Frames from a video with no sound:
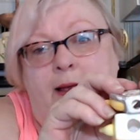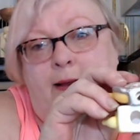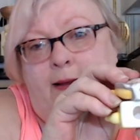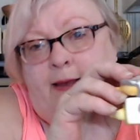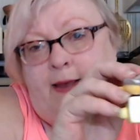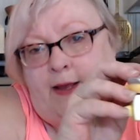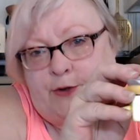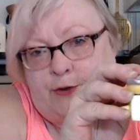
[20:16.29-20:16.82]

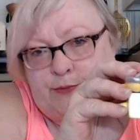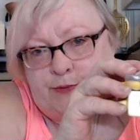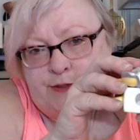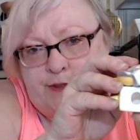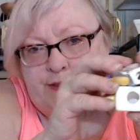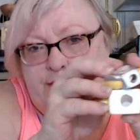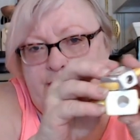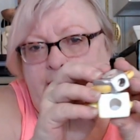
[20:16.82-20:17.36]
Can you
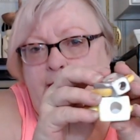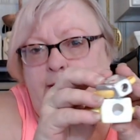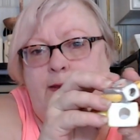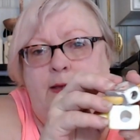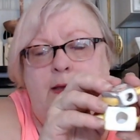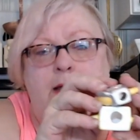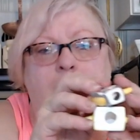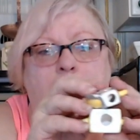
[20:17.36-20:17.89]
see
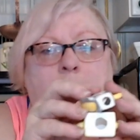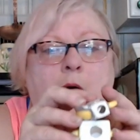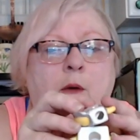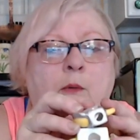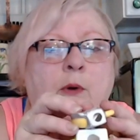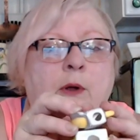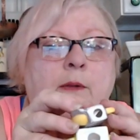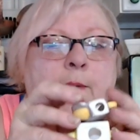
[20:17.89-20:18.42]
the, uh,
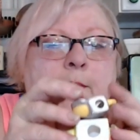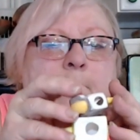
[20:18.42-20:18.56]
well, let me